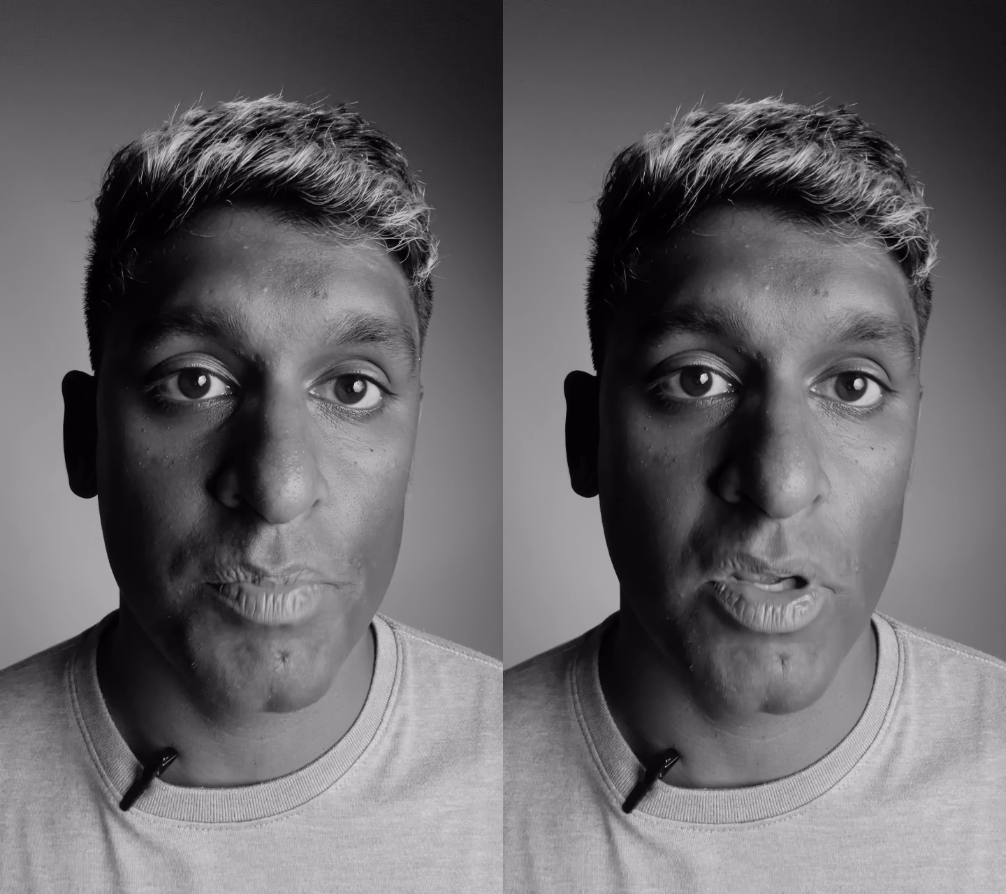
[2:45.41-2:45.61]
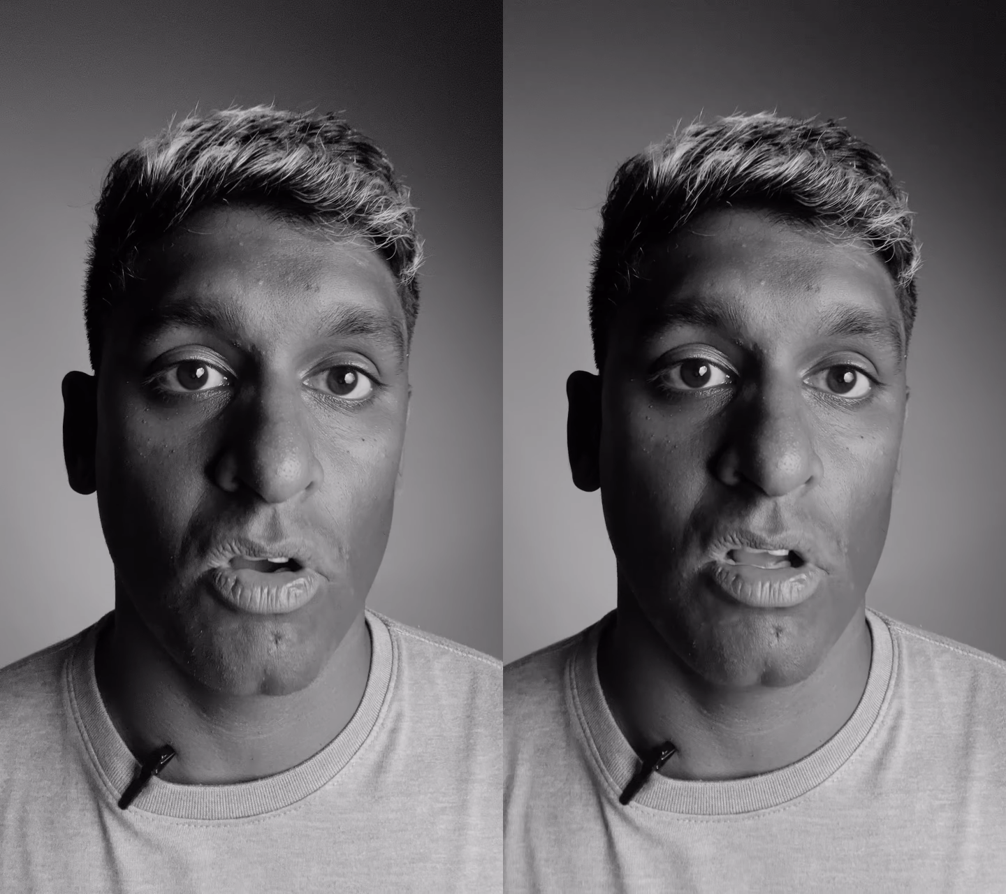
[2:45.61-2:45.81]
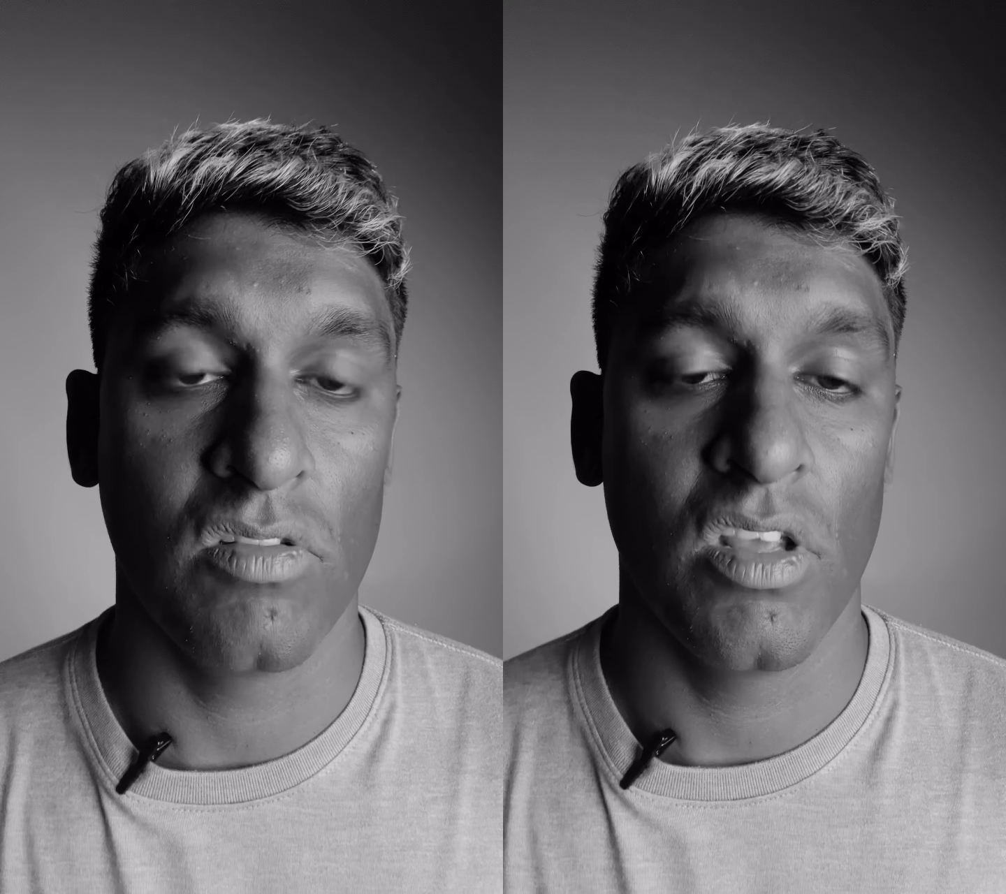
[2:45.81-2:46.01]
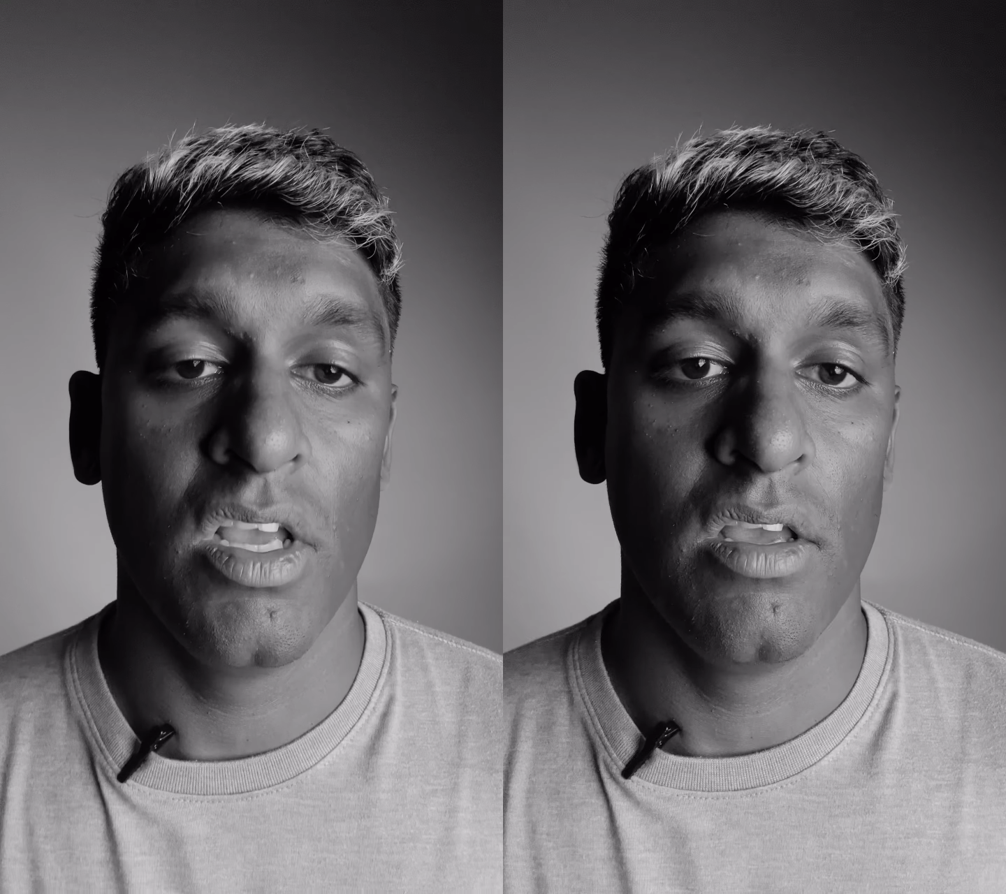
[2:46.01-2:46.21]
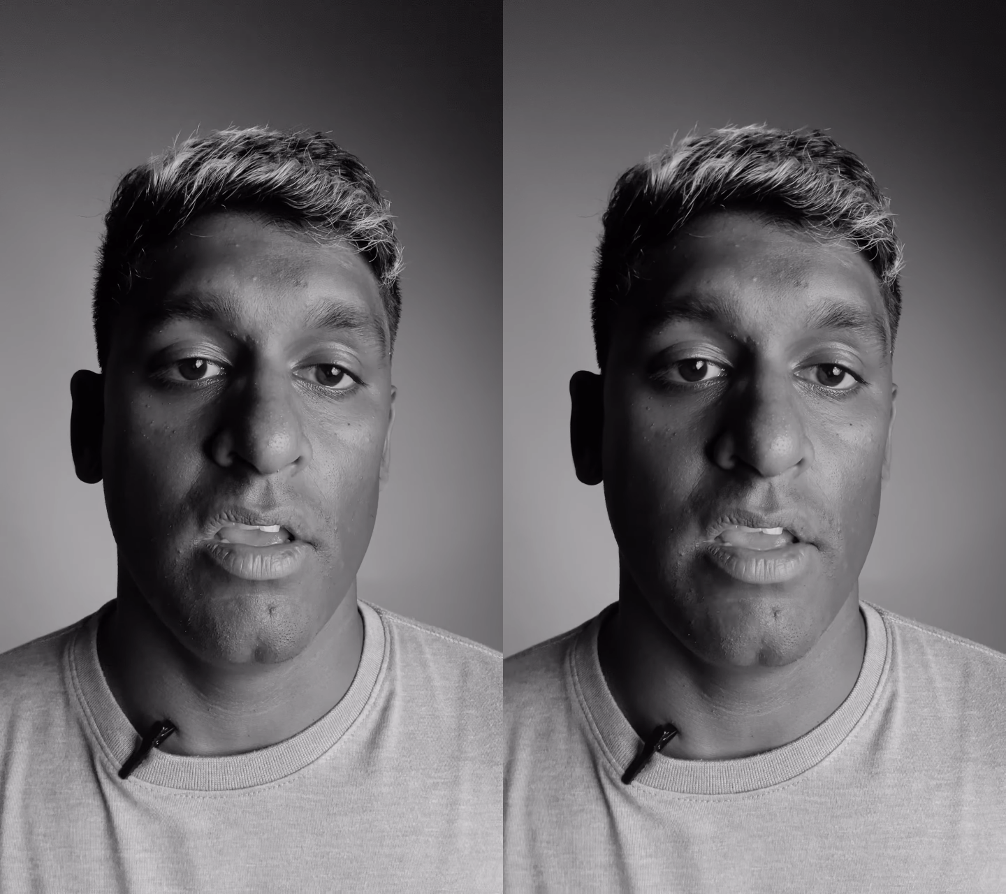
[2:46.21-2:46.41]
because
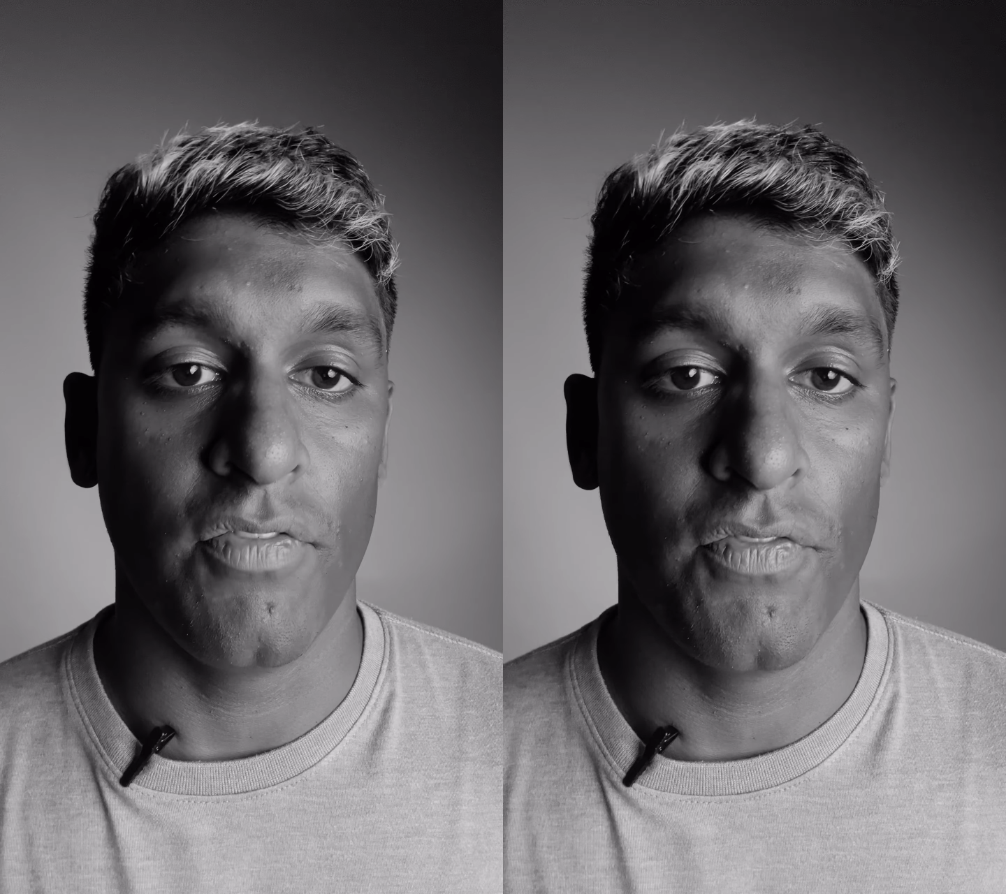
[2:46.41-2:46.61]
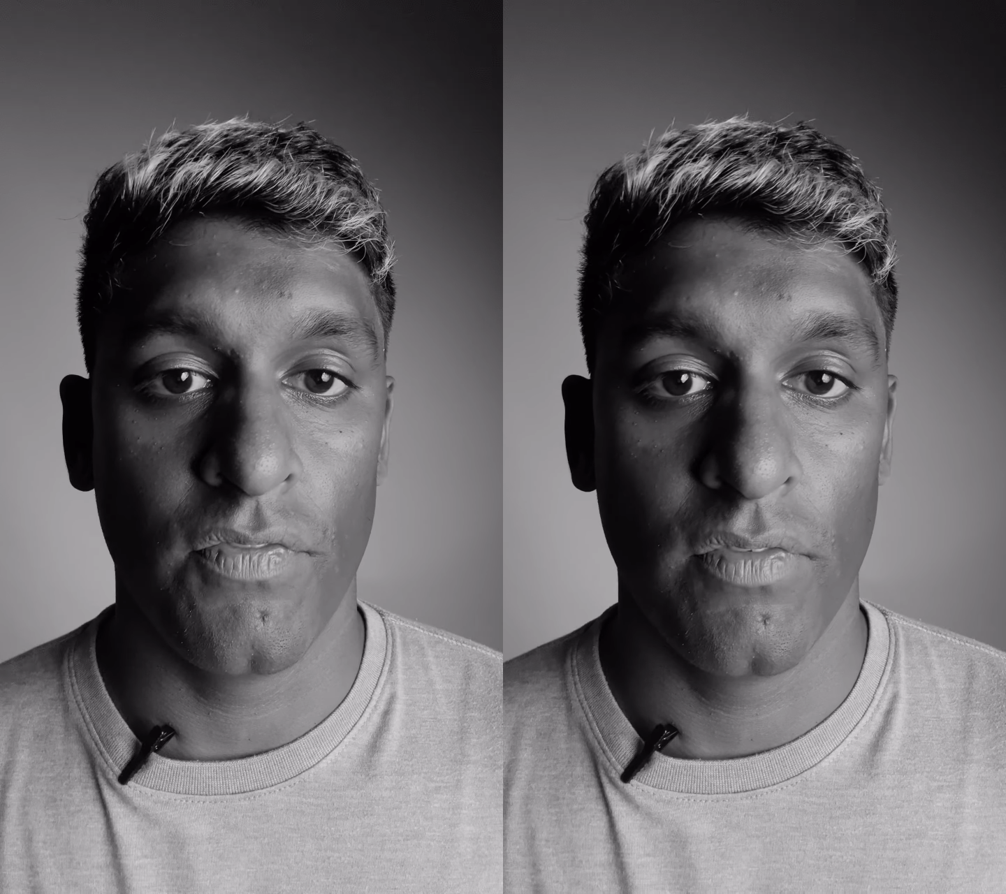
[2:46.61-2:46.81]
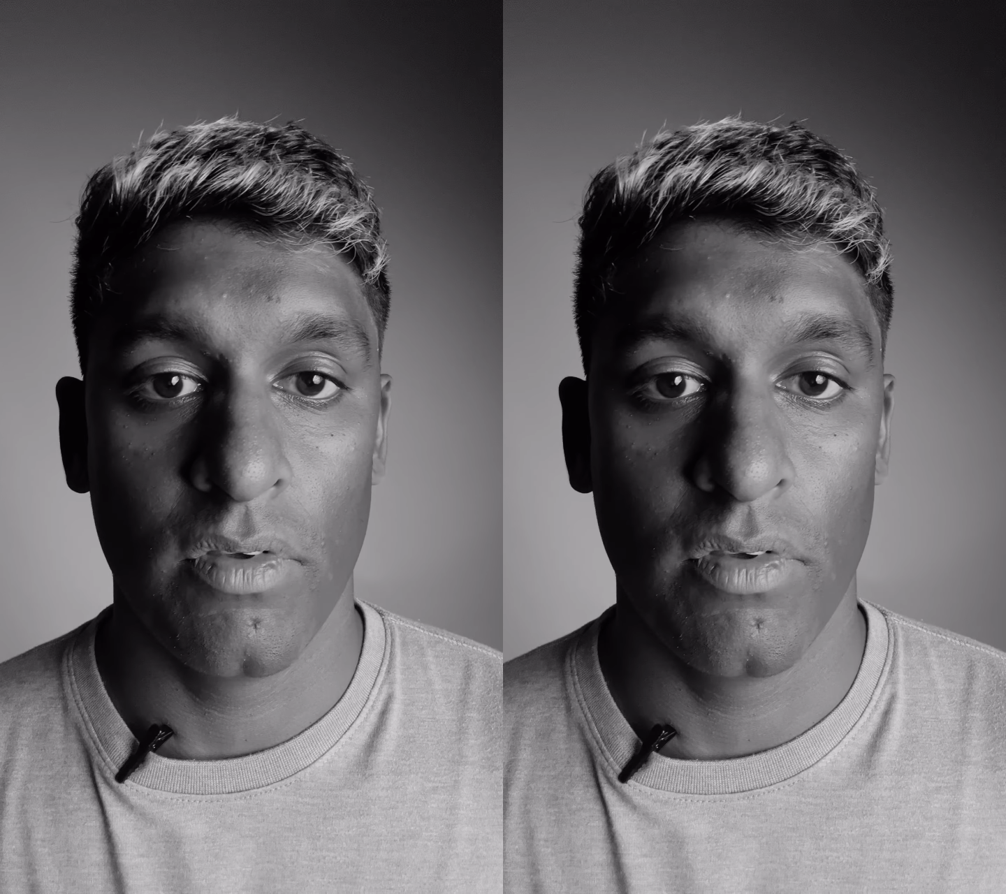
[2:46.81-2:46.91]
if